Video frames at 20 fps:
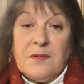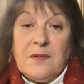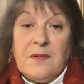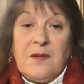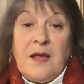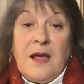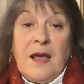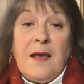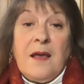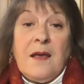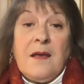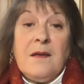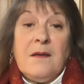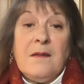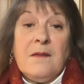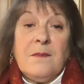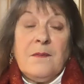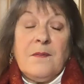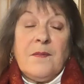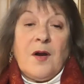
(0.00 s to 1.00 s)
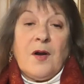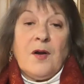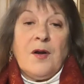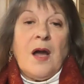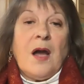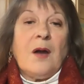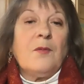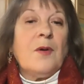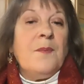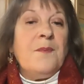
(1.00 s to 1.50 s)
They are
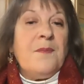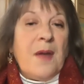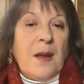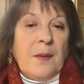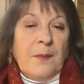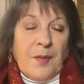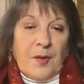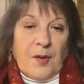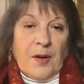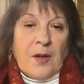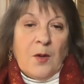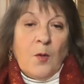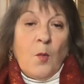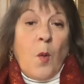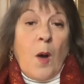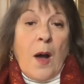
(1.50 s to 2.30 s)
not remembering